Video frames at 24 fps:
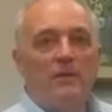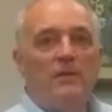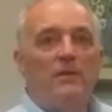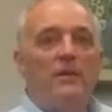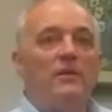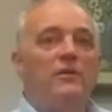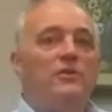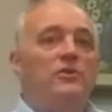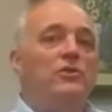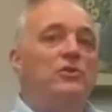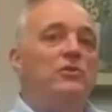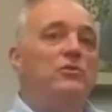
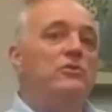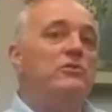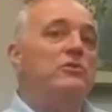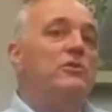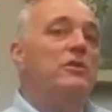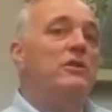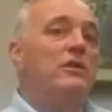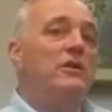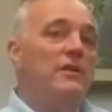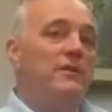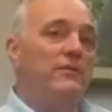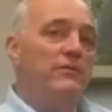They choose
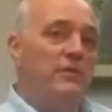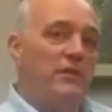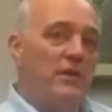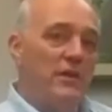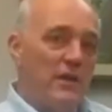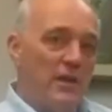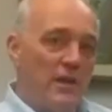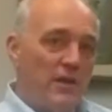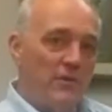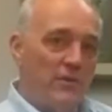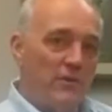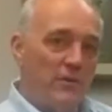to live
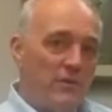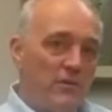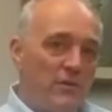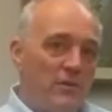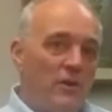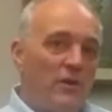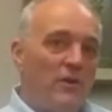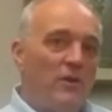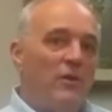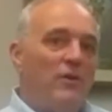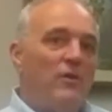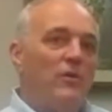together,
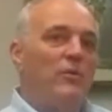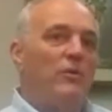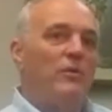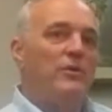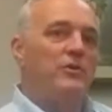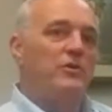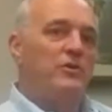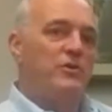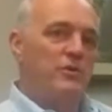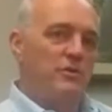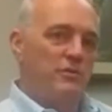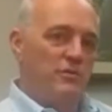
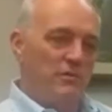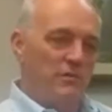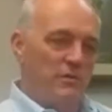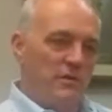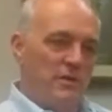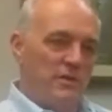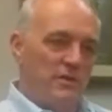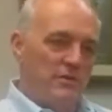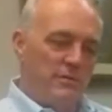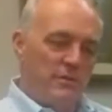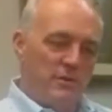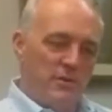which
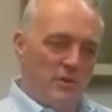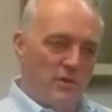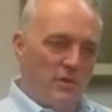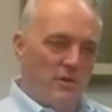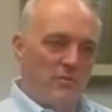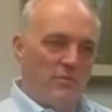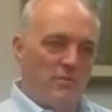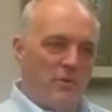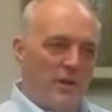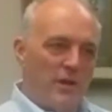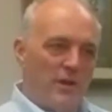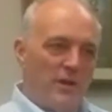doesn't mean they're going
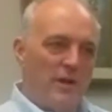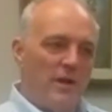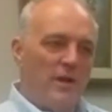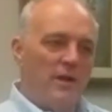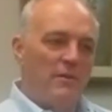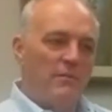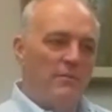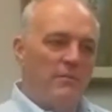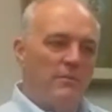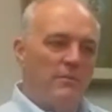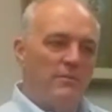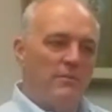to break
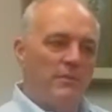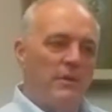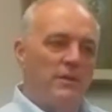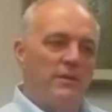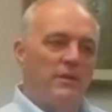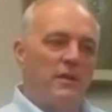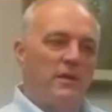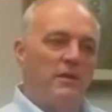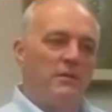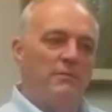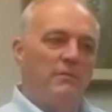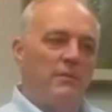up, but
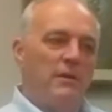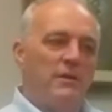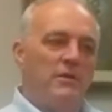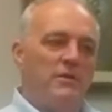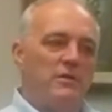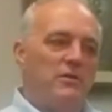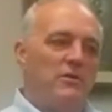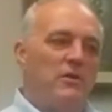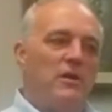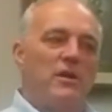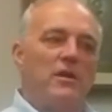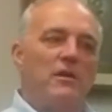that means
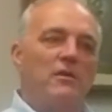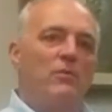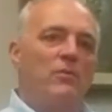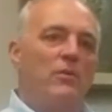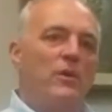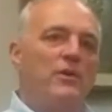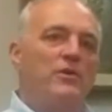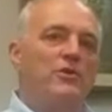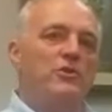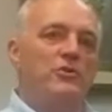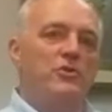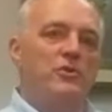they're not going to
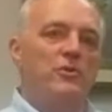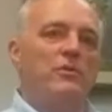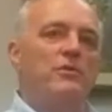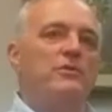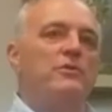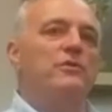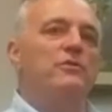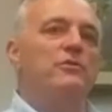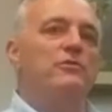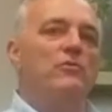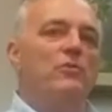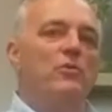register
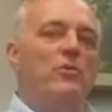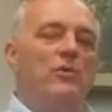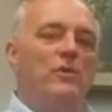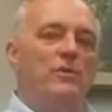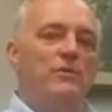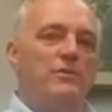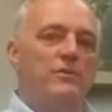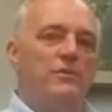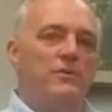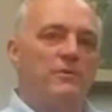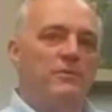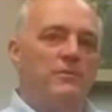as a
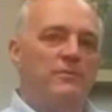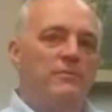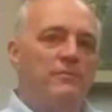divorce.